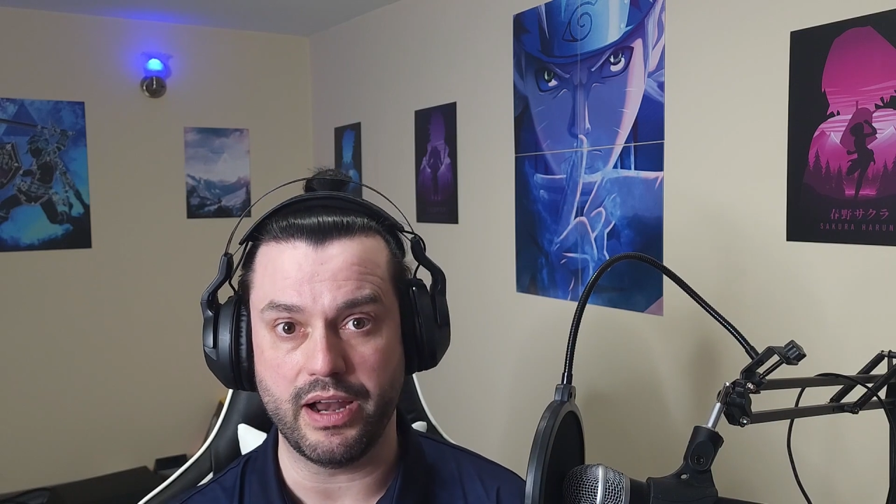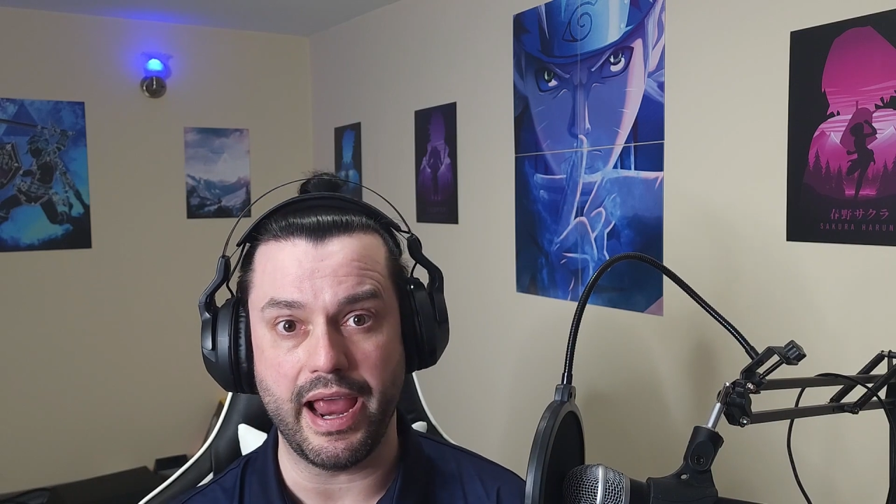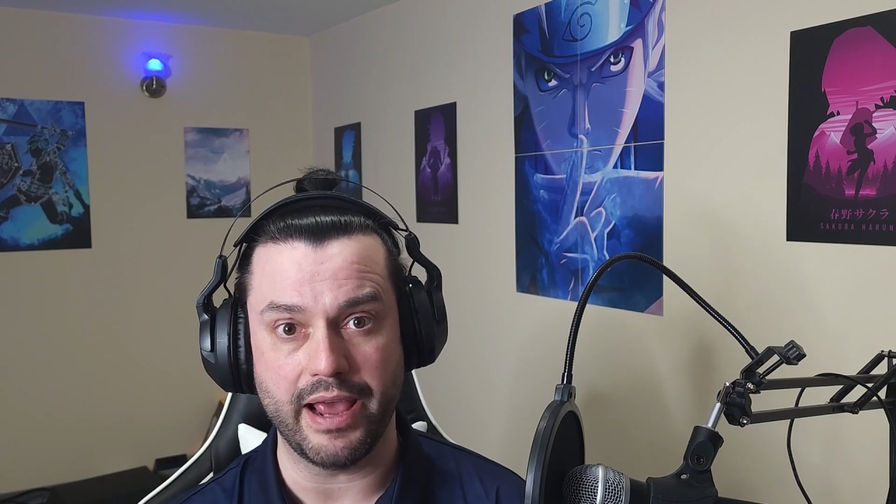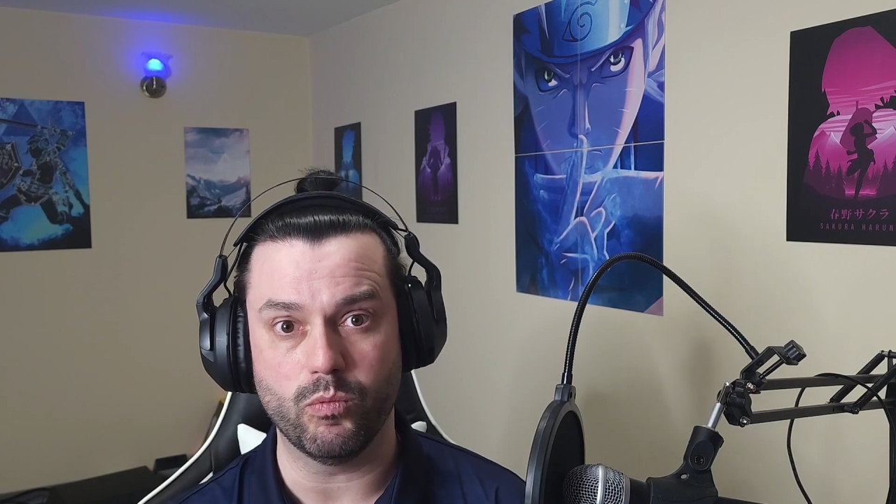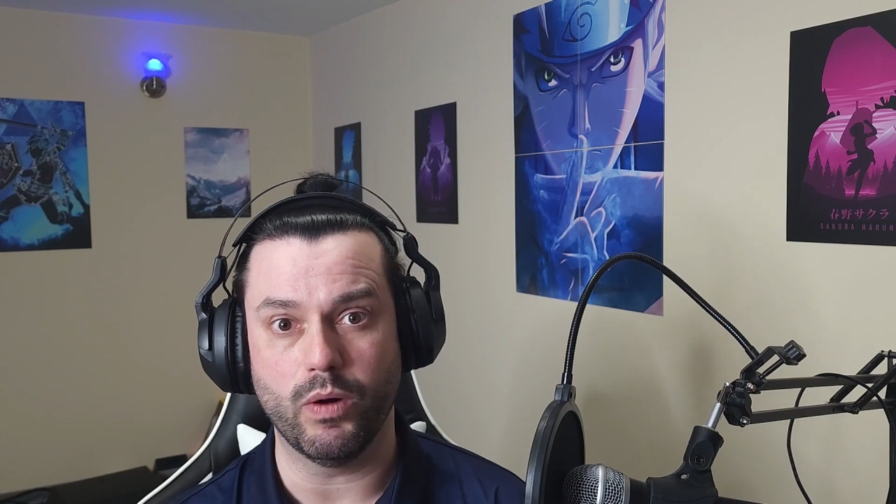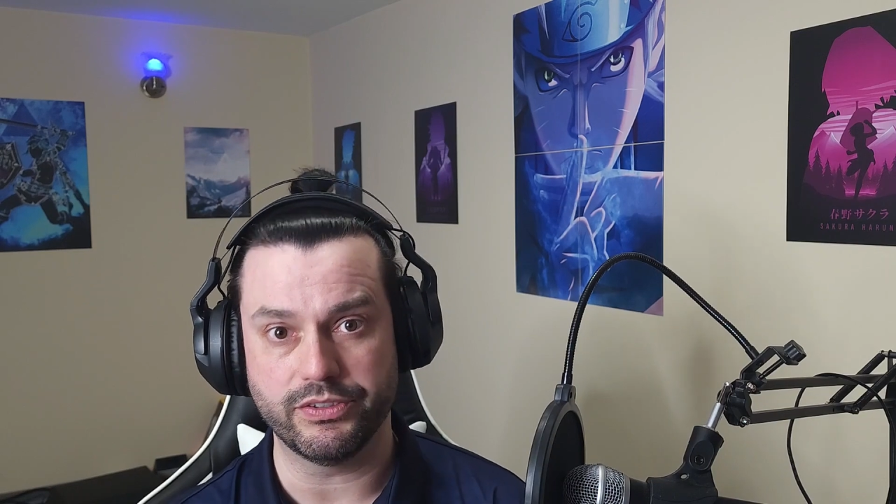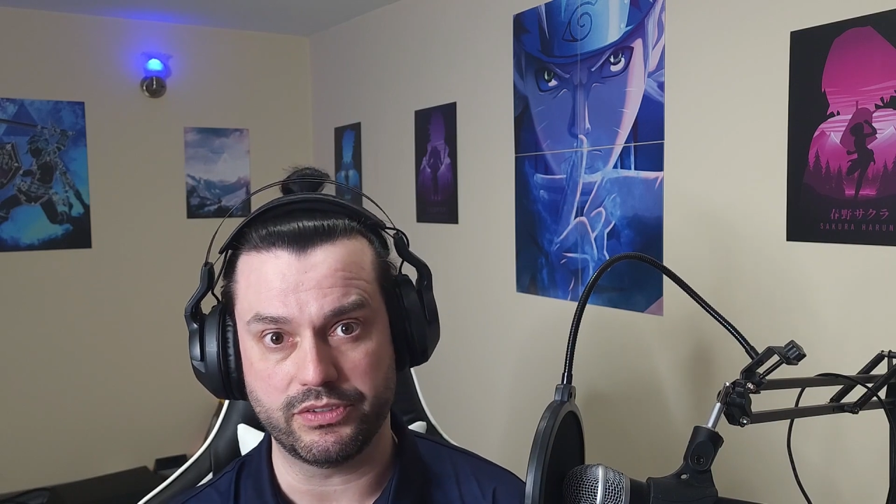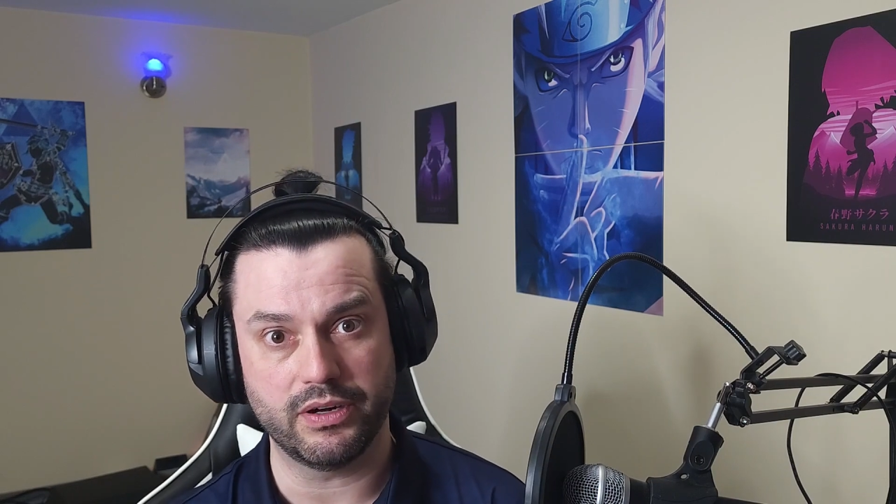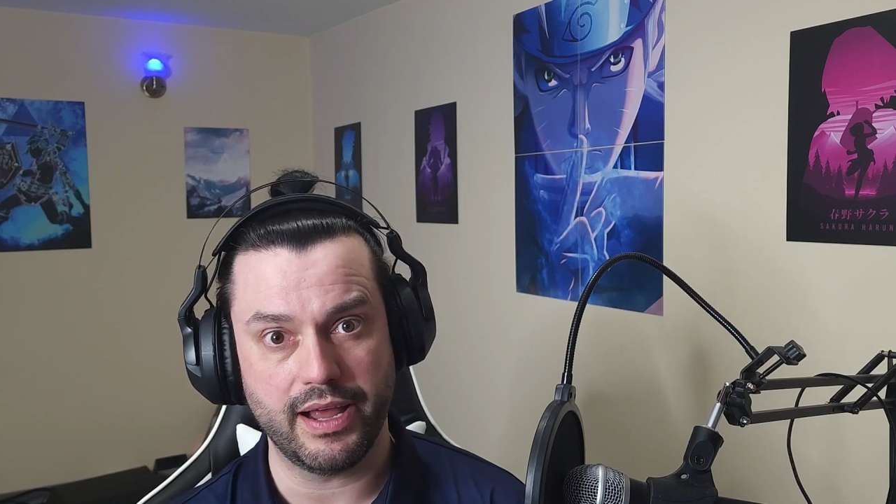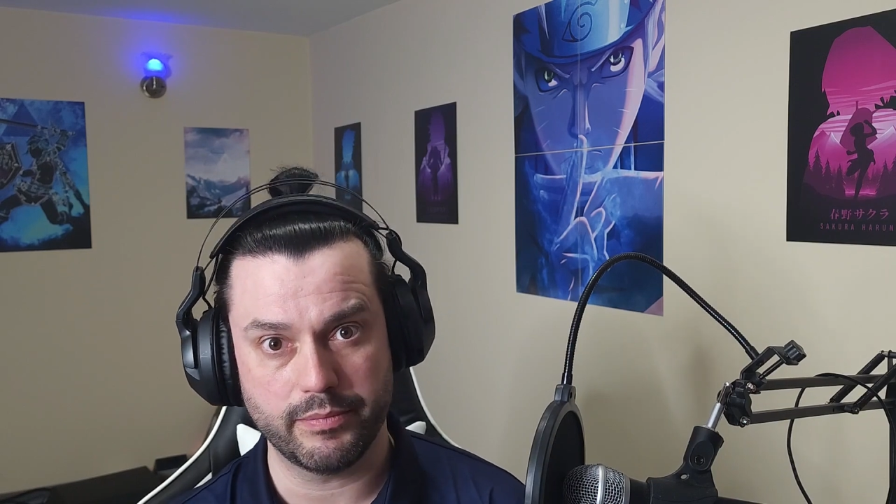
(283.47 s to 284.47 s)
and
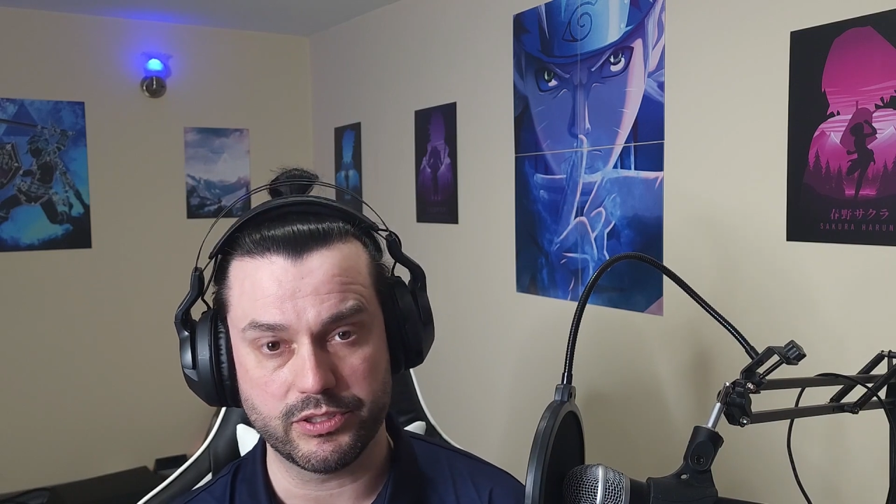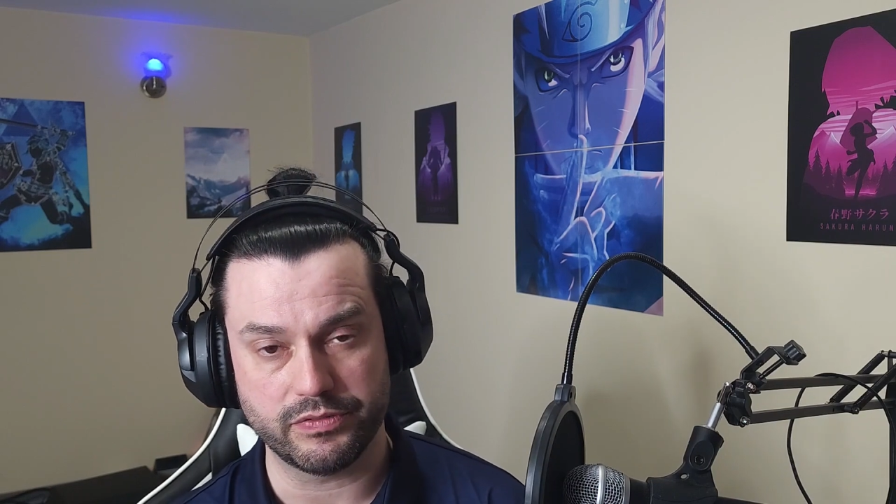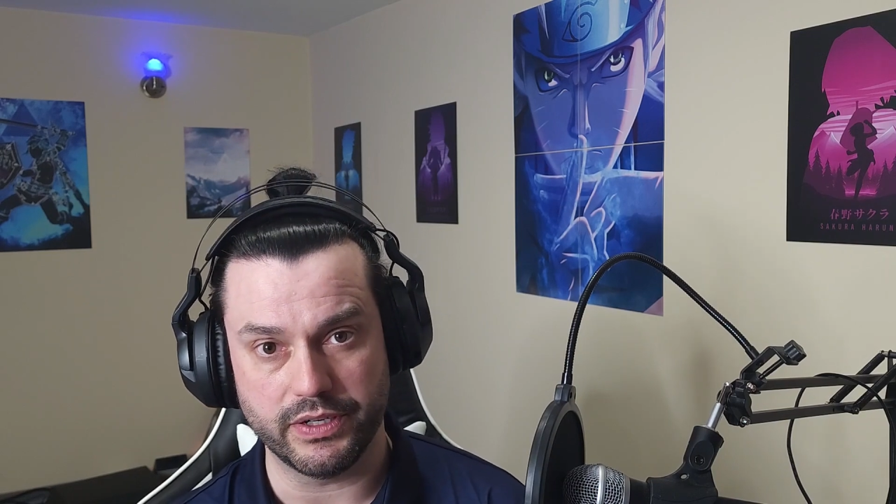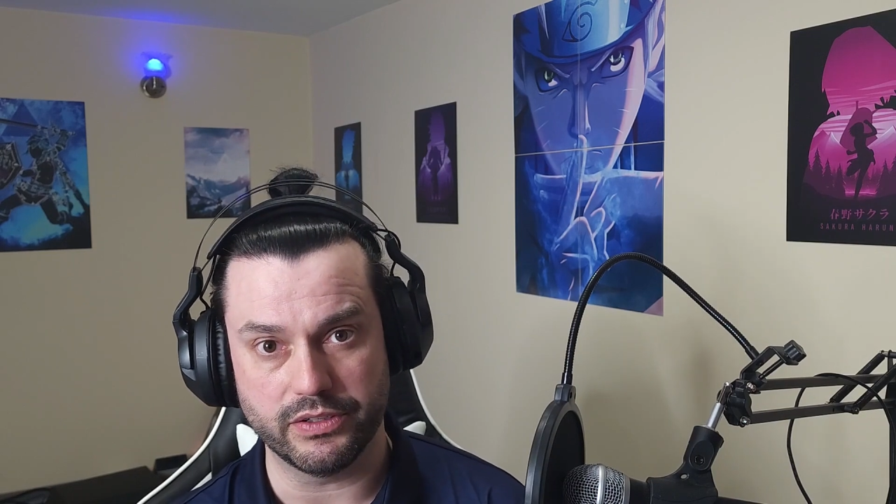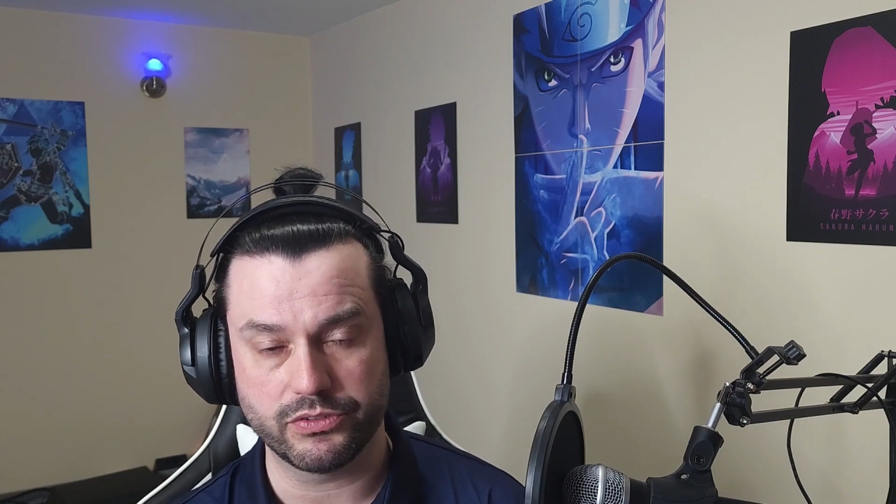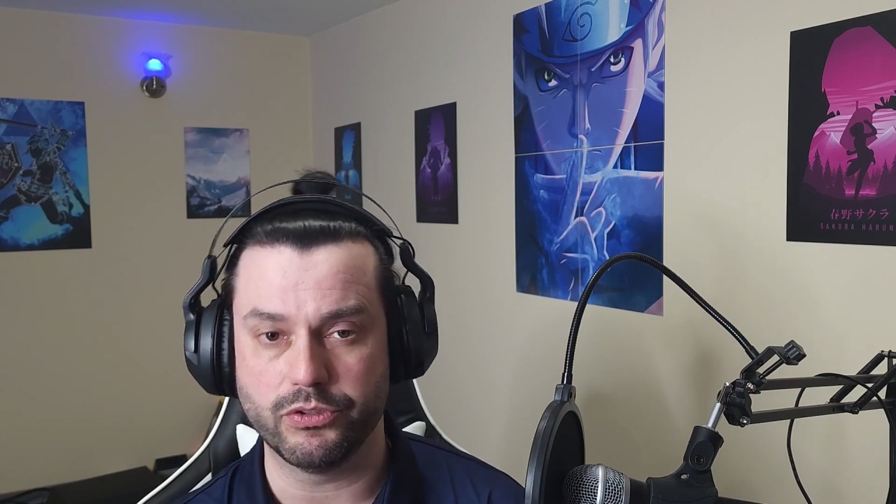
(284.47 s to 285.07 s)
western hemispheres.